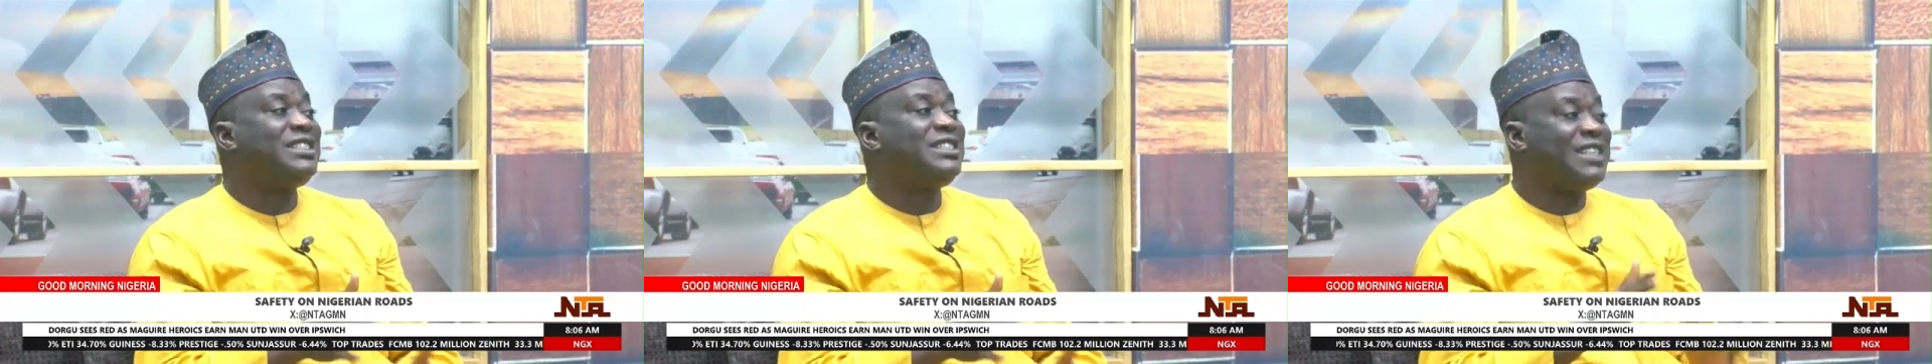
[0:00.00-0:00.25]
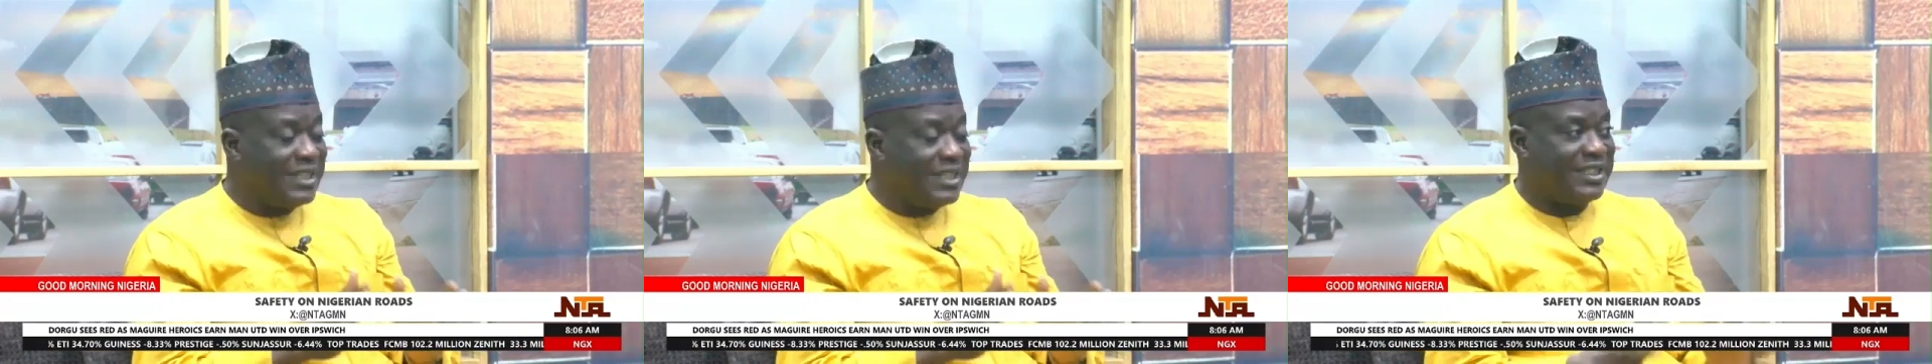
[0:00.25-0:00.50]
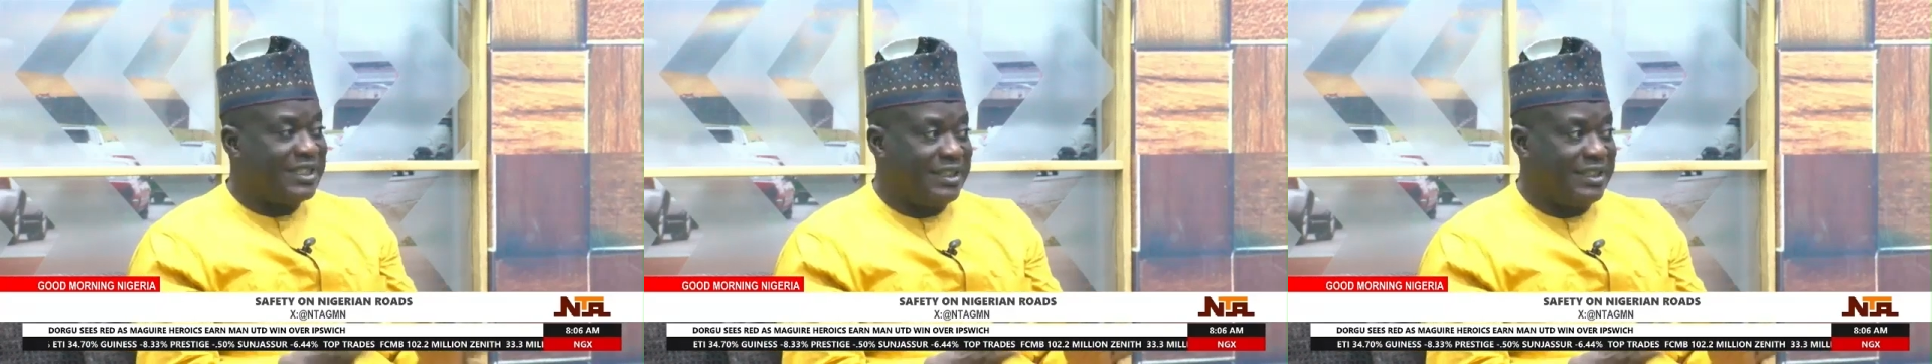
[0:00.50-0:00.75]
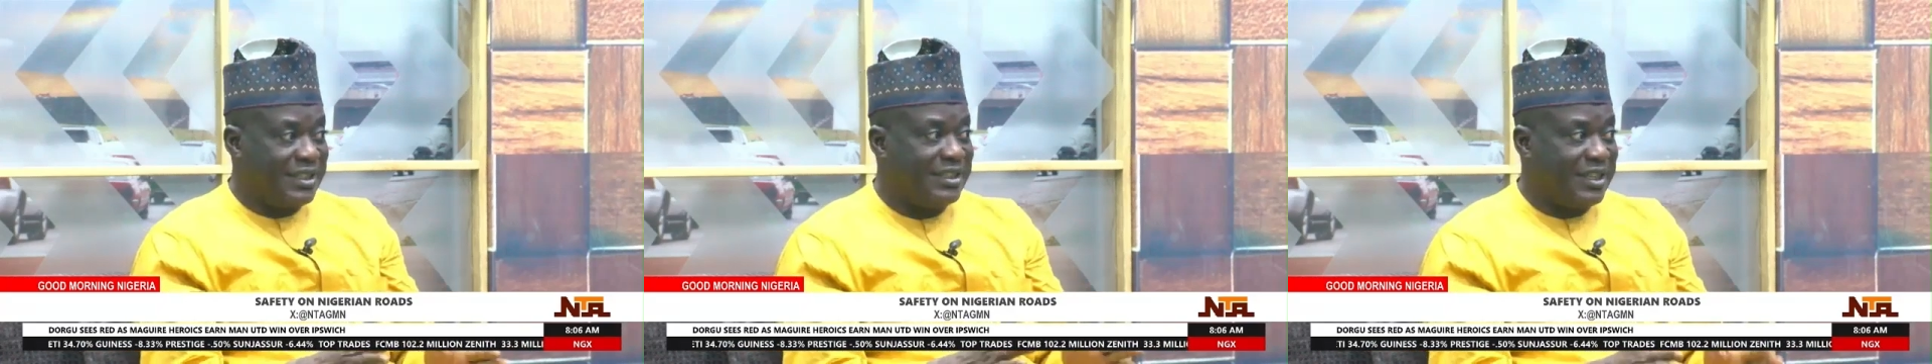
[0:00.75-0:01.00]
check the
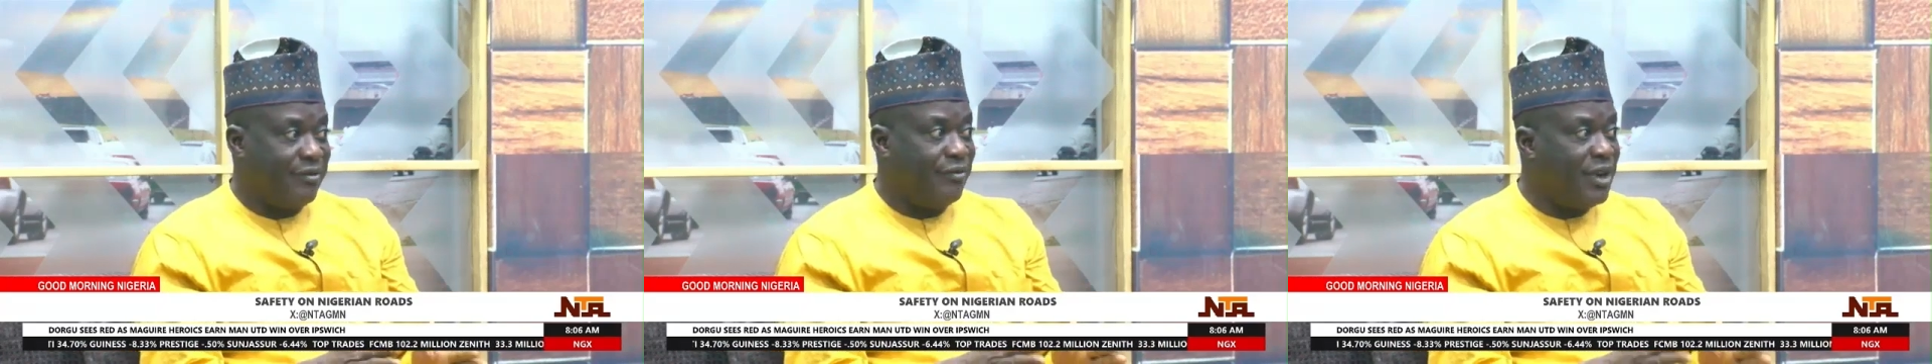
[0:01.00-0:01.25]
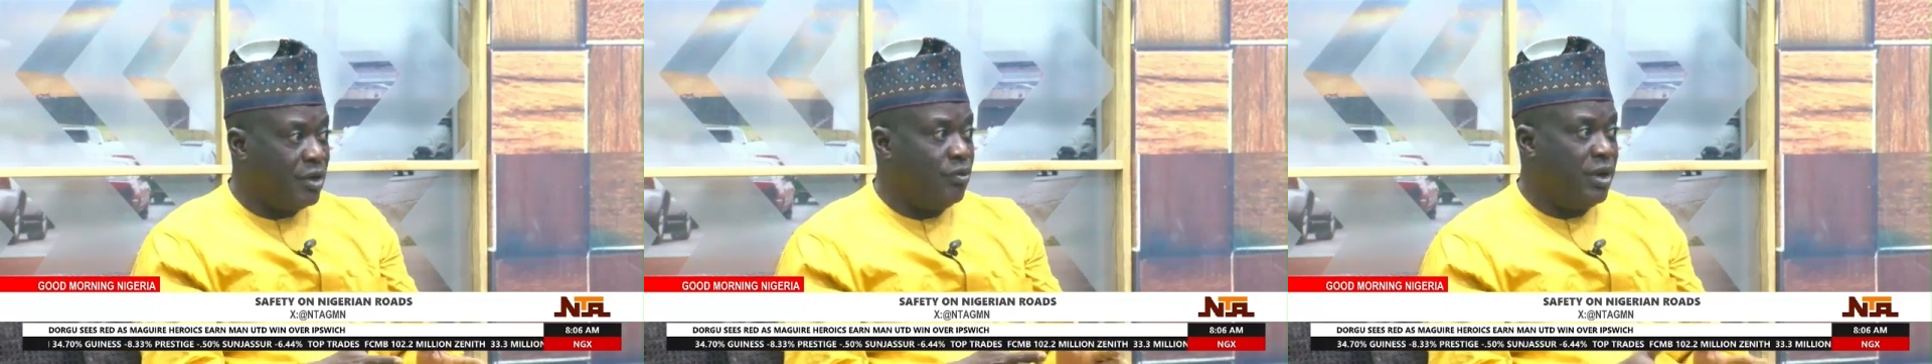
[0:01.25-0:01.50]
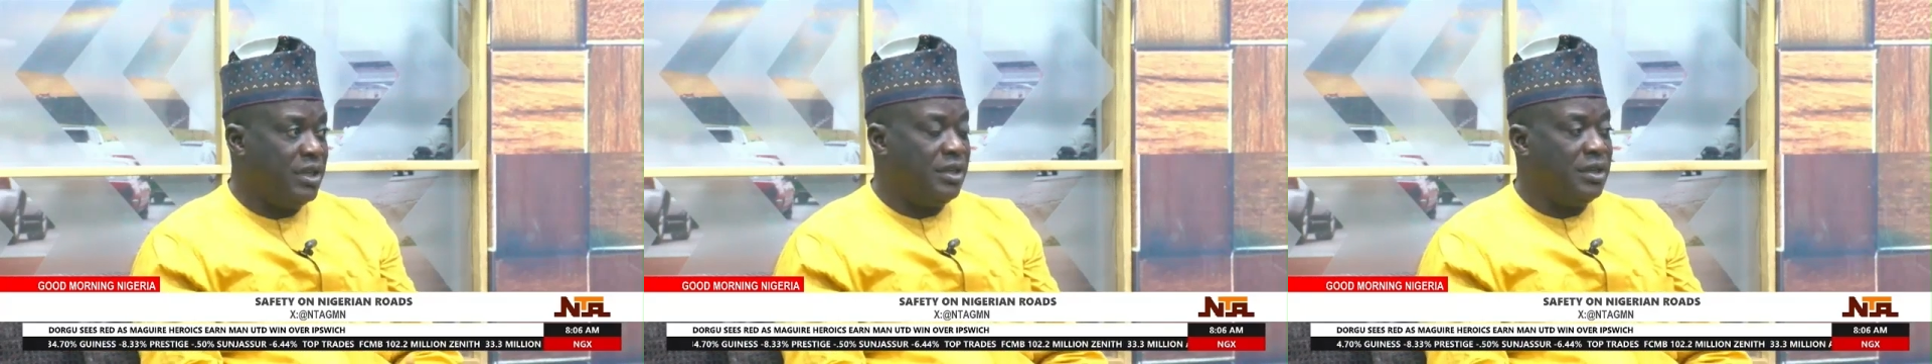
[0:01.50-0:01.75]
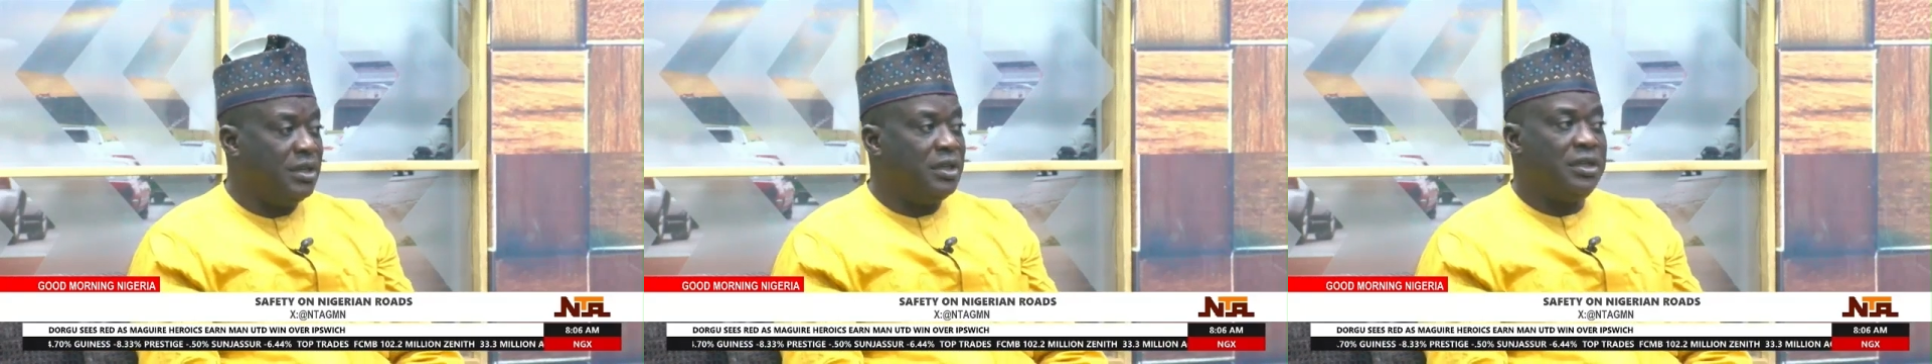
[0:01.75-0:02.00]
statistics very well,
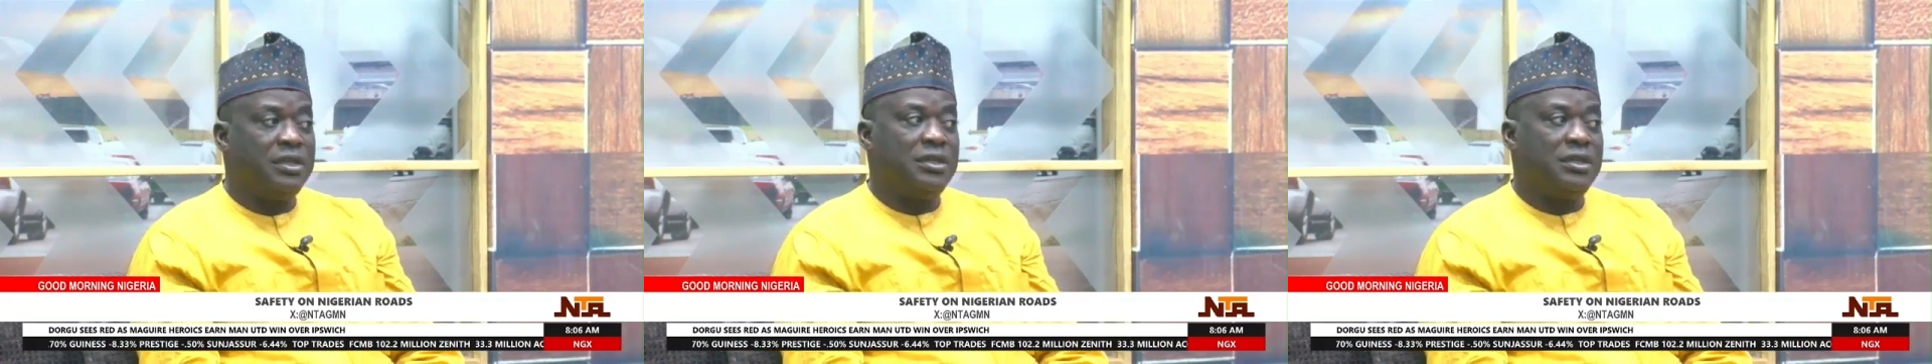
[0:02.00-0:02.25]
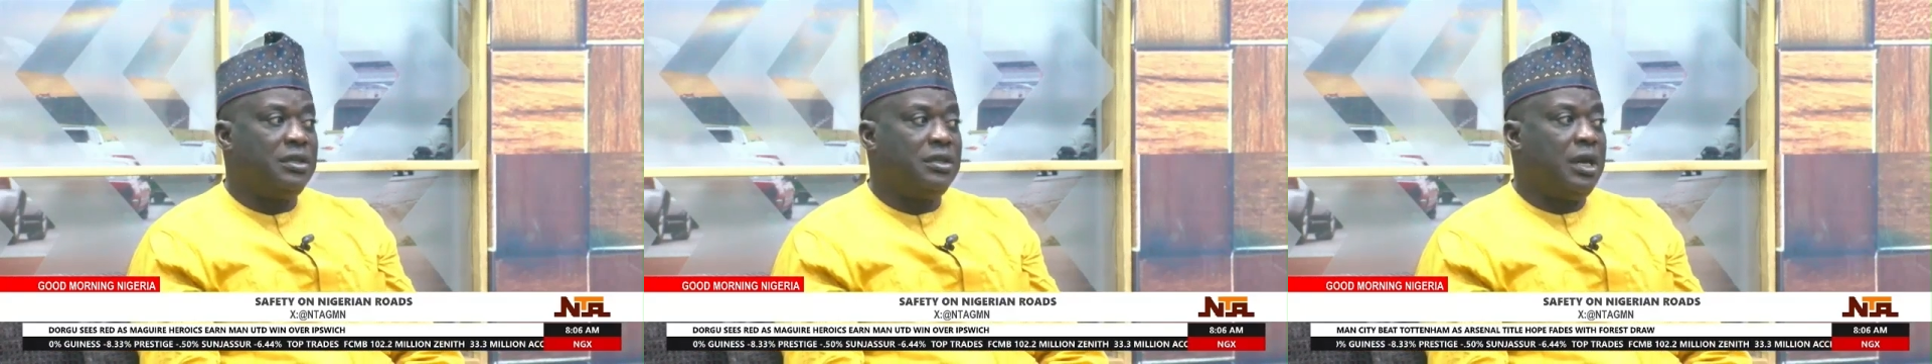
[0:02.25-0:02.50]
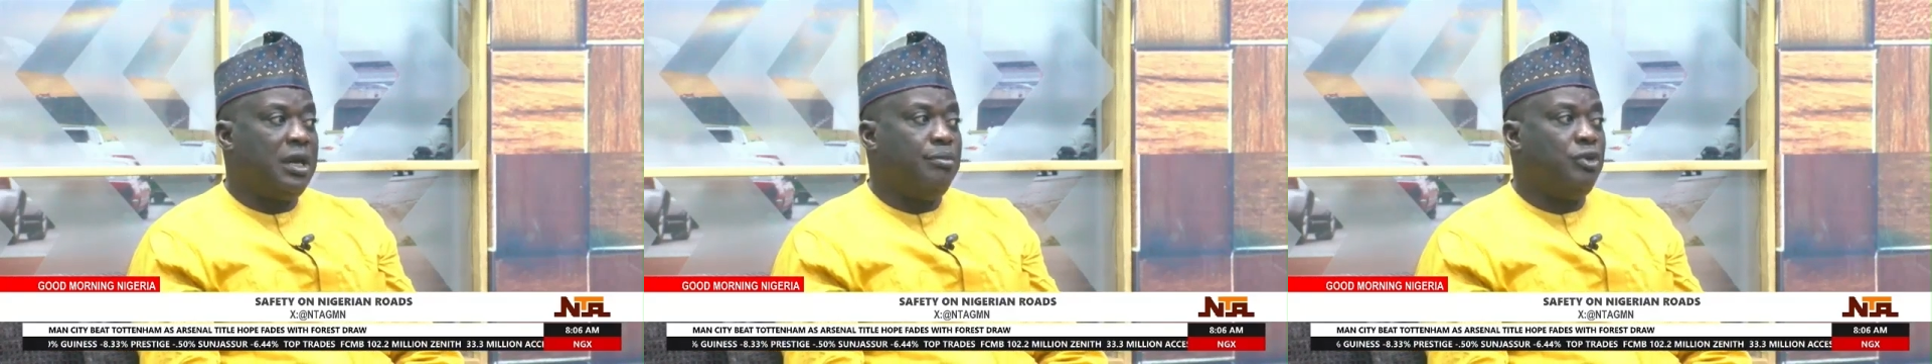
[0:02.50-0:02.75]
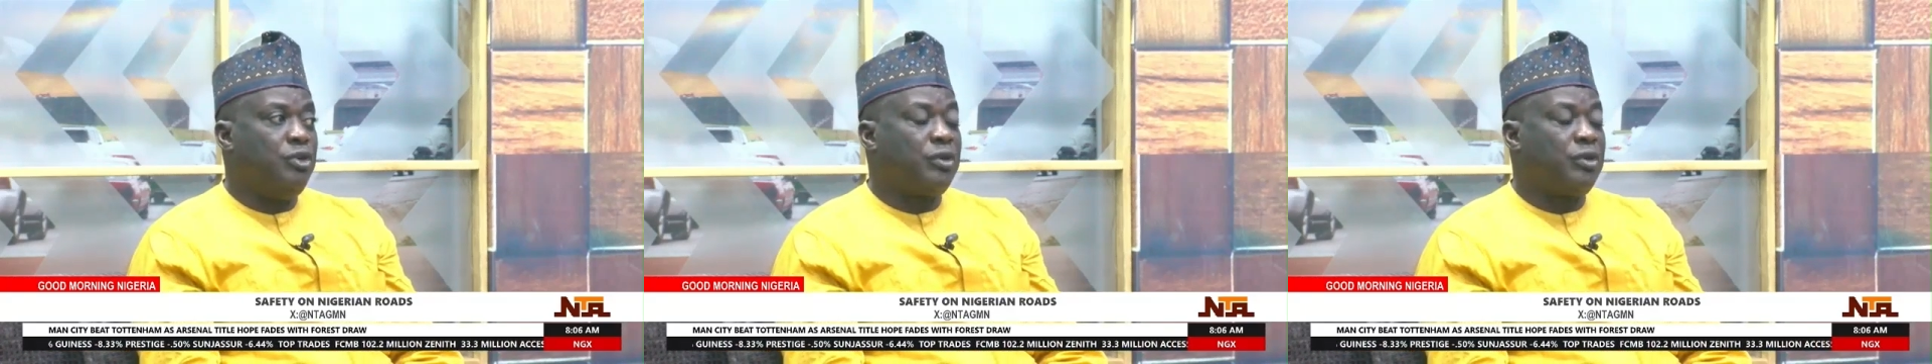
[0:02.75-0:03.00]

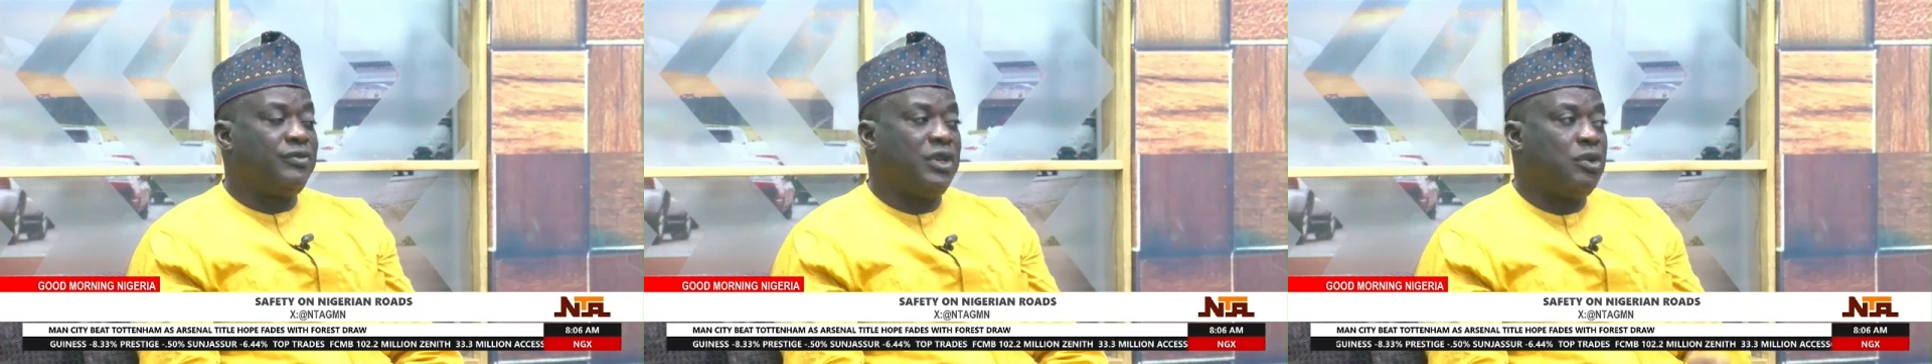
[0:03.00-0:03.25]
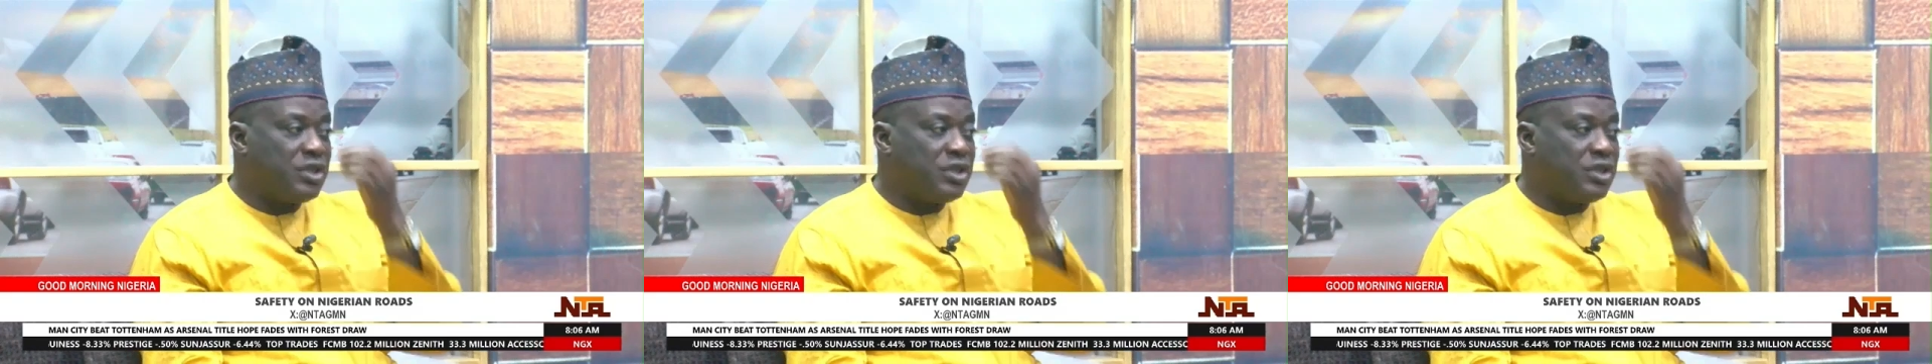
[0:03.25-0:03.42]
most of the causes